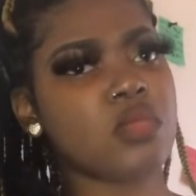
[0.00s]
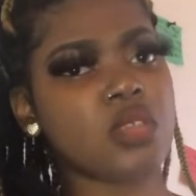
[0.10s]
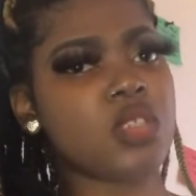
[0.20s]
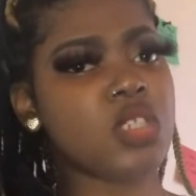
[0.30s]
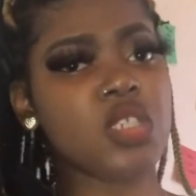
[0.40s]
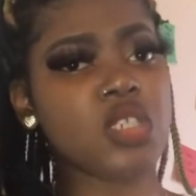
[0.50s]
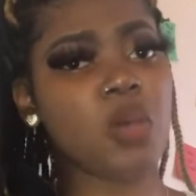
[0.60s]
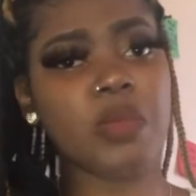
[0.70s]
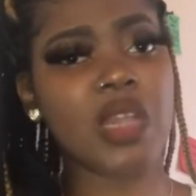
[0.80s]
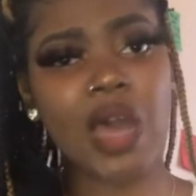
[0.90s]
she's just gonna
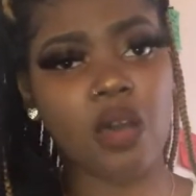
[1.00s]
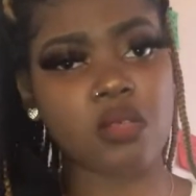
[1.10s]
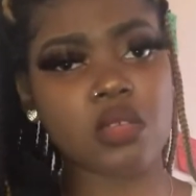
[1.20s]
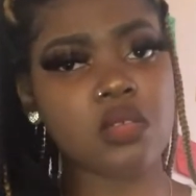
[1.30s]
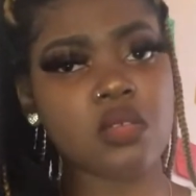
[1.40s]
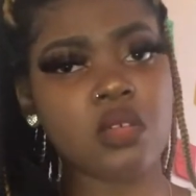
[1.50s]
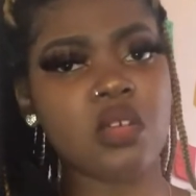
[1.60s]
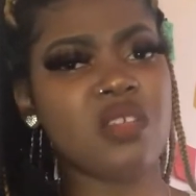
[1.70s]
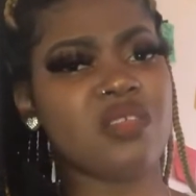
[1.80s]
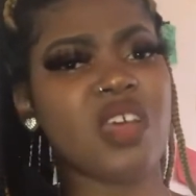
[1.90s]
be lost.
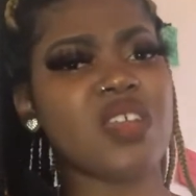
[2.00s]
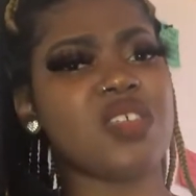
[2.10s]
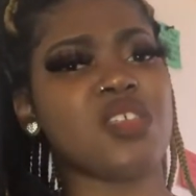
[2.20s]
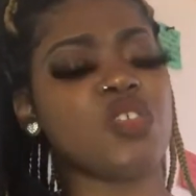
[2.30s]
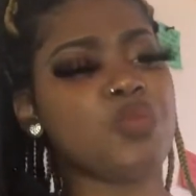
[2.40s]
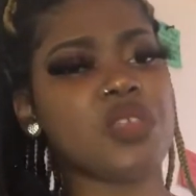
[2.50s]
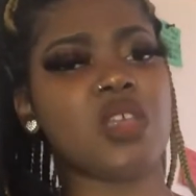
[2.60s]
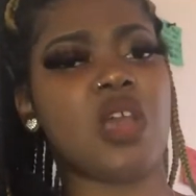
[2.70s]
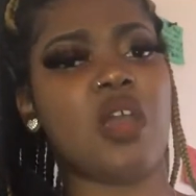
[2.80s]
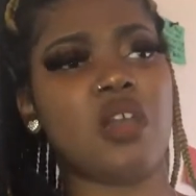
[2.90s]
That is the stupidest thing
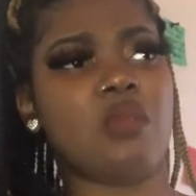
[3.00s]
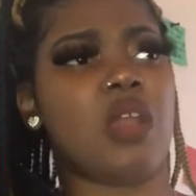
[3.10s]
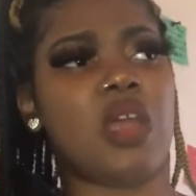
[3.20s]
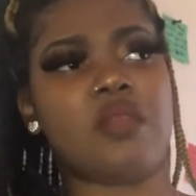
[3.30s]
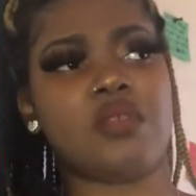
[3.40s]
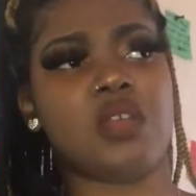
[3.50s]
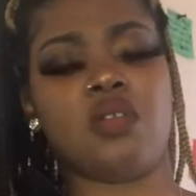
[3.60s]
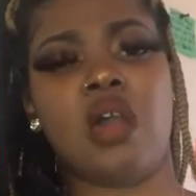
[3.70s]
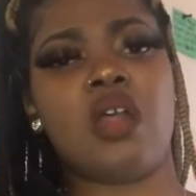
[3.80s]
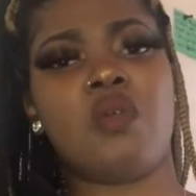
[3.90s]
I heard in my life. So
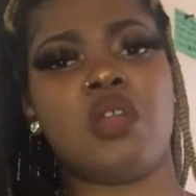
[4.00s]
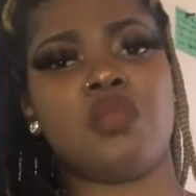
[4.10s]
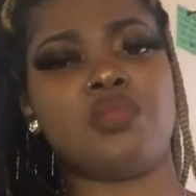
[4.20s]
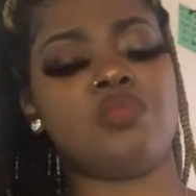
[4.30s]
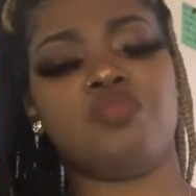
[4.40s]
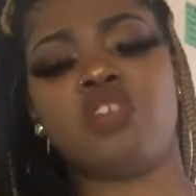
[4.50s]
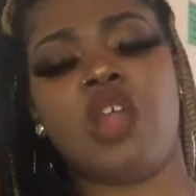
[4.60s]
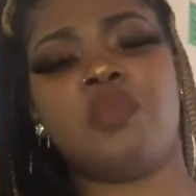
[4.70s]
I don't want to try to